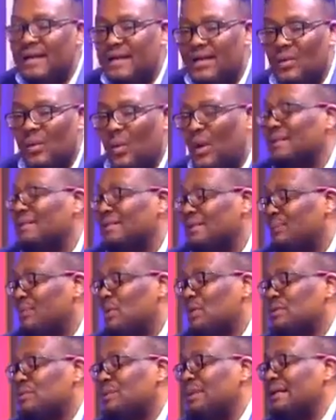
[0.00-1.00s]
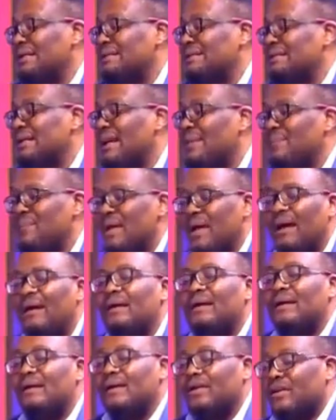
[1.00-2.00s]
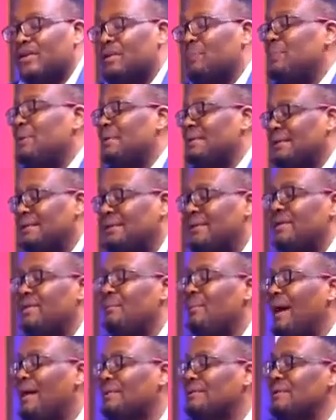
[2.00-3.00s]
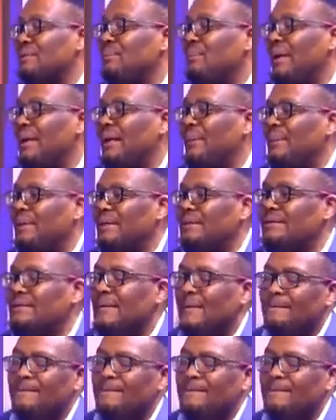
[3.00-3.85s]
He wants a prosperous Zambia. He repeated the remarks in Parliament.